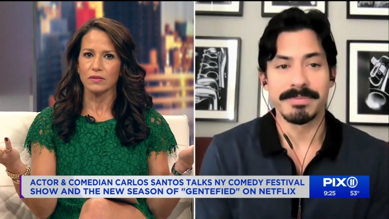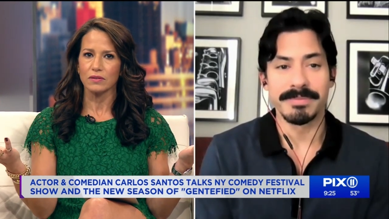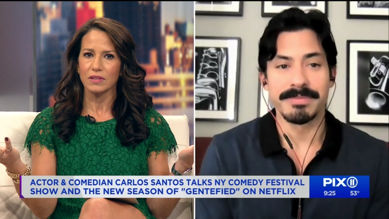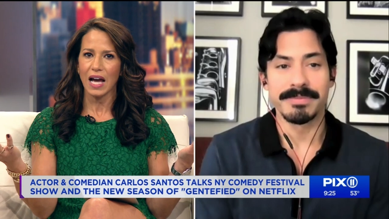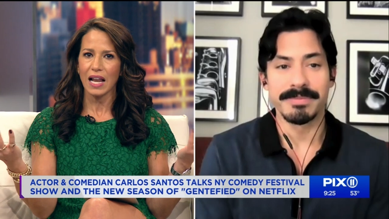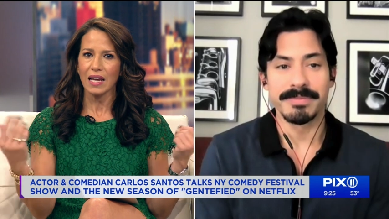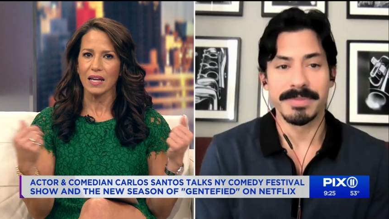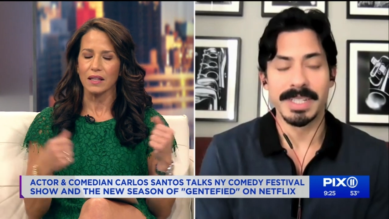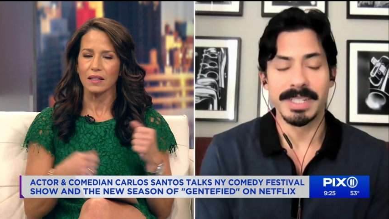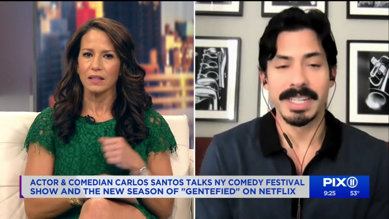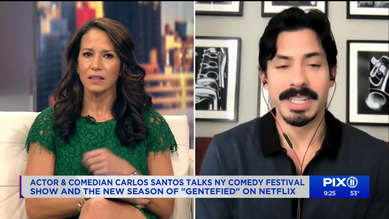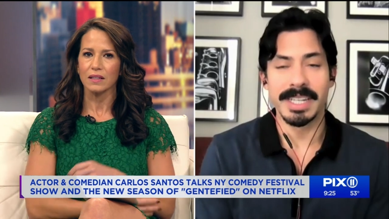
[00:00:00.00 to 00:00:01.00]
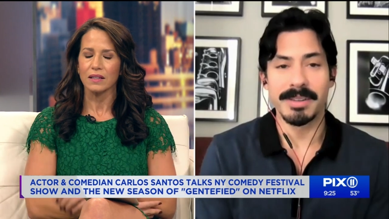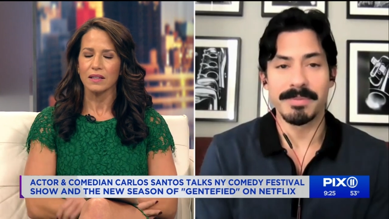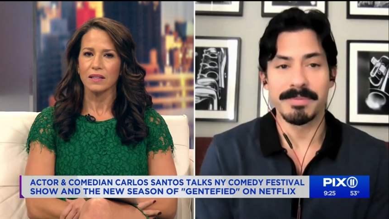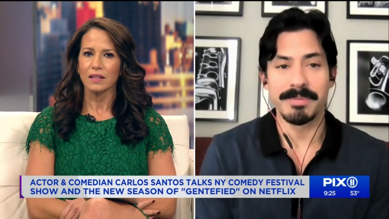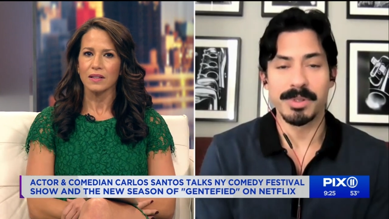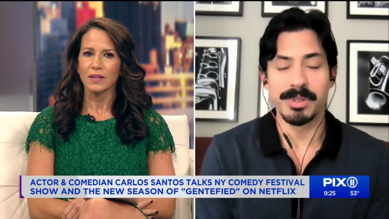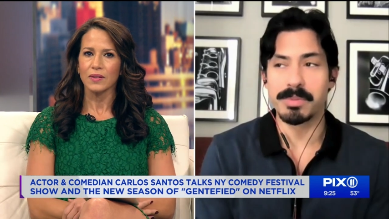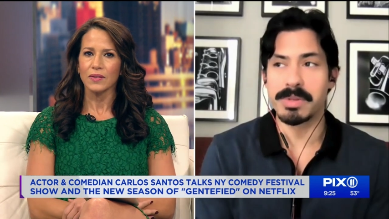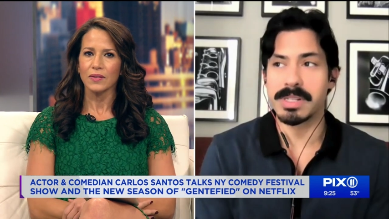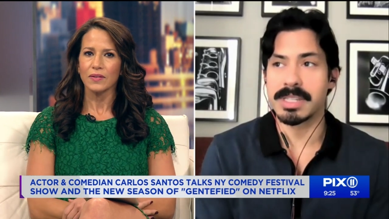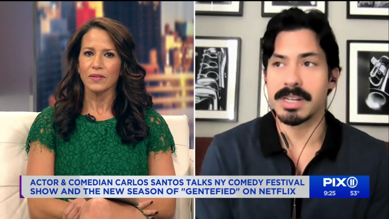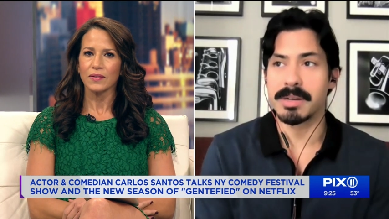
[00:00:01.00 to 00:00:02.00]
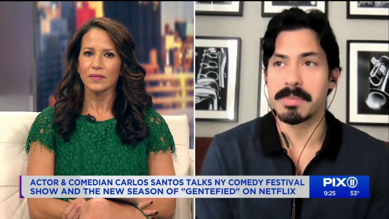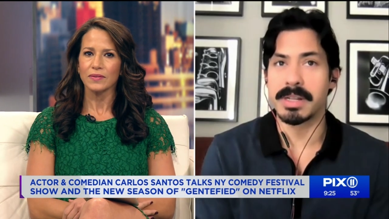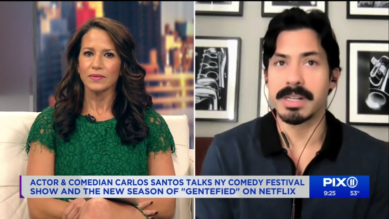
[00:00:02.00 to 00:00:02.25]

Speaker 1: Dale. Yeah. We're super excited about